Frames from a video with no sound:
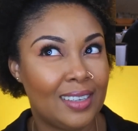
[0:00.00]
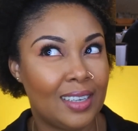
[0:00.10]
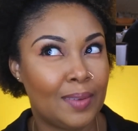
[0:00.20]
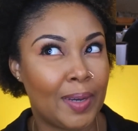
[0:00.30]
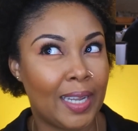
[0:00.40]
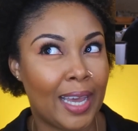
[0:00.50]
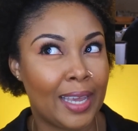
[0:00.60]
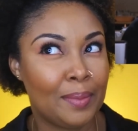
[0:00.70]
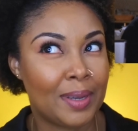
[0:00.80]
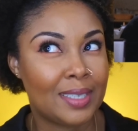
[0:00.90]
Am I
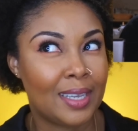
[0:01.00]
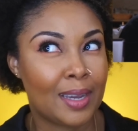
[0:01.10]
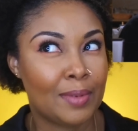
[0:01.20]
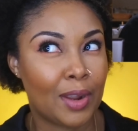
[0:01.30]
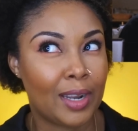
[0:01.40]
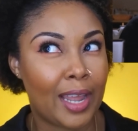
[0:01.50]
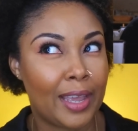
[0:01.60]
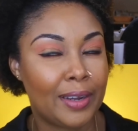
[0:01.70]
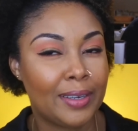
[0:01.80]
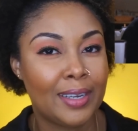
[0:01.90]
lying by saying I'm not a
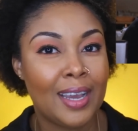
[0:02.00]
liar?